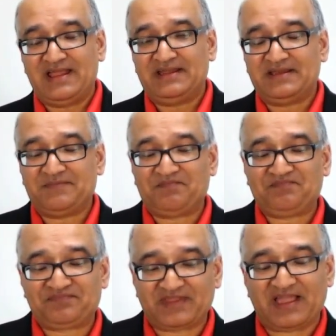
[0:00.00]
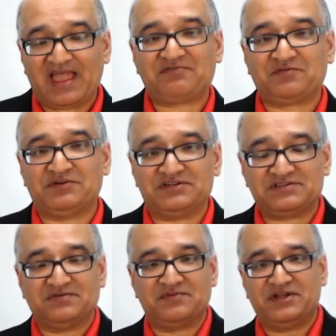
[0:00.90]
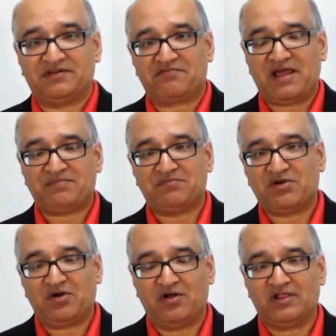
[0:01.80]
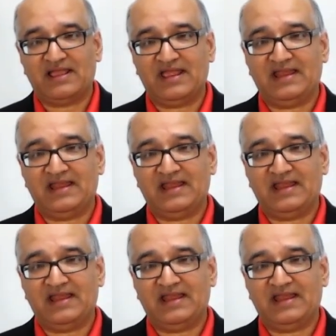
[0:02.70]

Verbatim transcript: And afterwards, we did a wrap-up call.